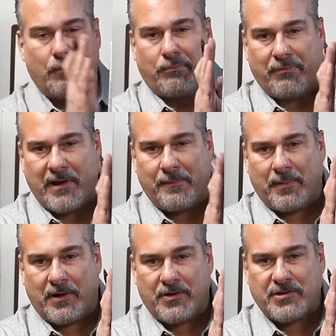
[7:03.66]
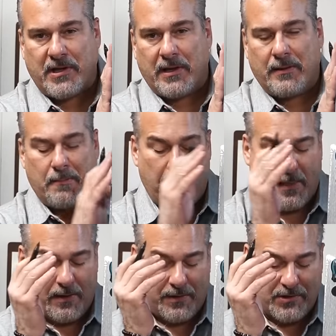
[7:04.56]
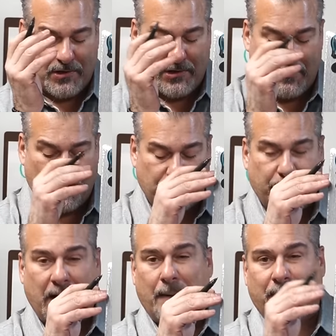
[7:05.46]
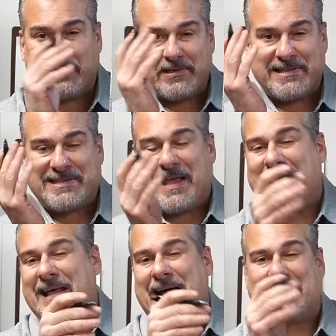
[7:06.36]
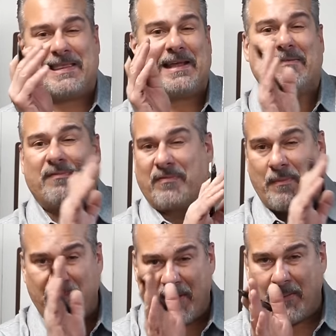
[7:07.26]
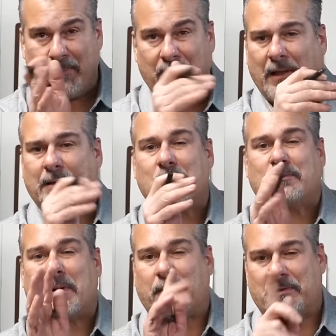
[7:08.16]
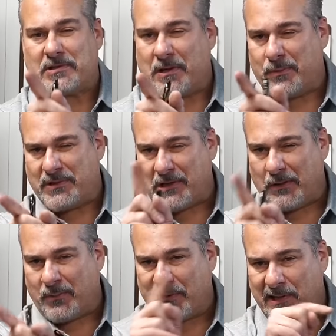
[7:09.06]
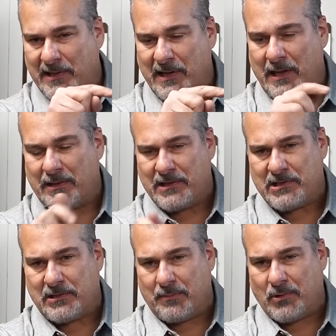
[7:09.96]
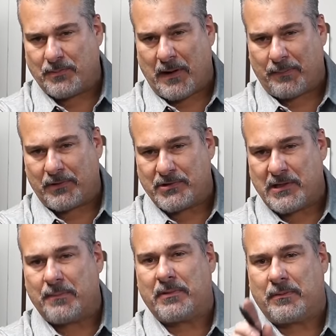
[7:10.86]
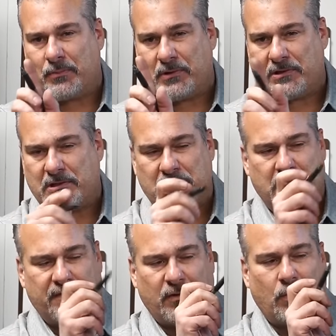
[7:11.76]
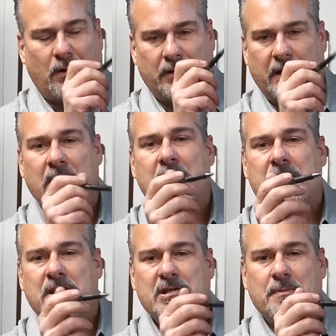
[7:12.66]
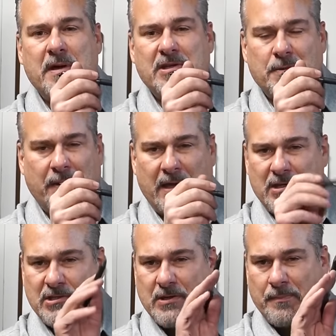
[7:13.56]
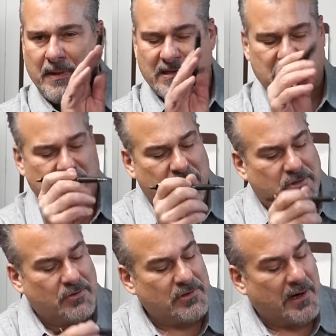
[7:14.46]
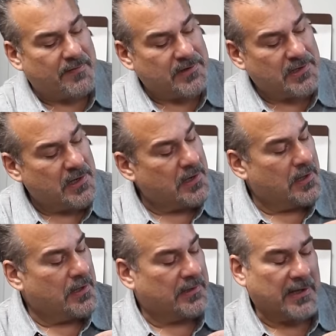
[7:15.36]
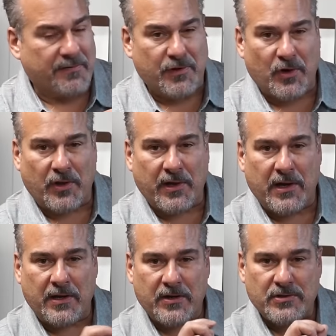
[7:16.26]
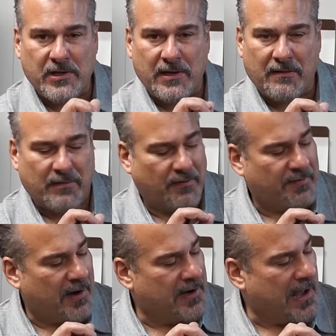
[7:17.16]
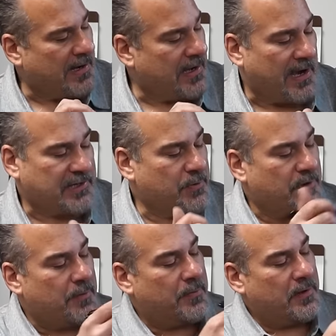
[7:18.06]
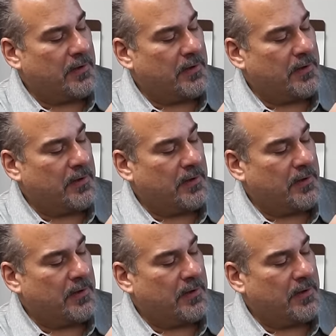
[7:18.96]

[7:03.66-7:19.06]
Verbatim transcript: bread and butter set. This is their most popular set, I think, from them. Not the most popular set we sell. We're going to get to that. This is the most popular set, but uh, this is a different quality. These are made in Japan. This is your basic set of screwdrivers. They have knurling on there, so you can get real fine action with them.